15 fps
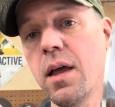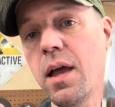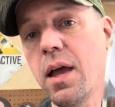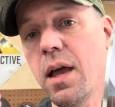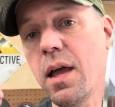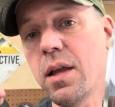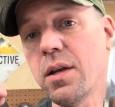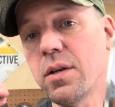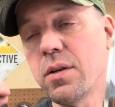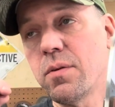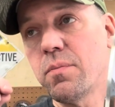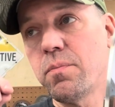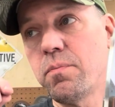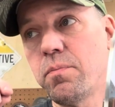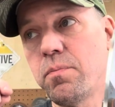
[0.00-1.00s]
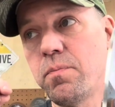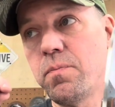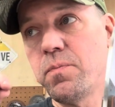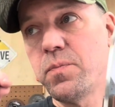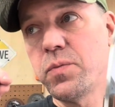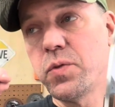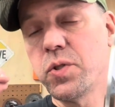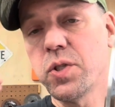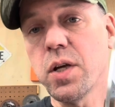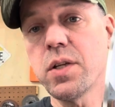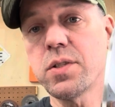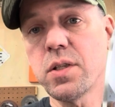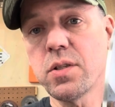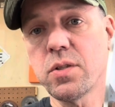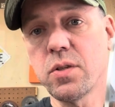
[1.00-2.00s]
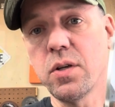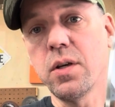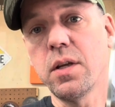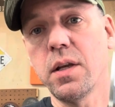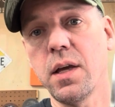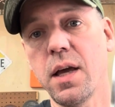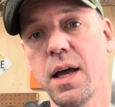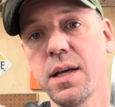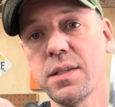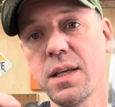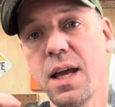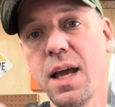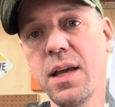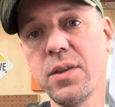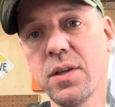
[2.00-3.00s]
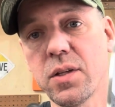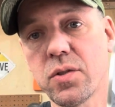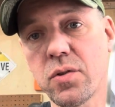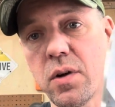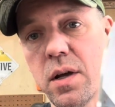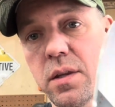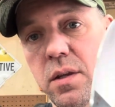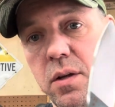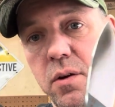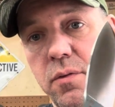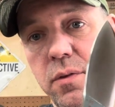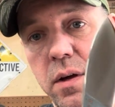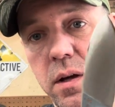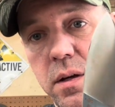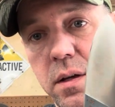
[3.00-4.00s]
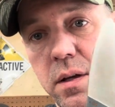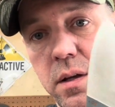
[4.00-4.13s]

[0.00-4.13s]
and just as good as an 1/8" grind that you'll find.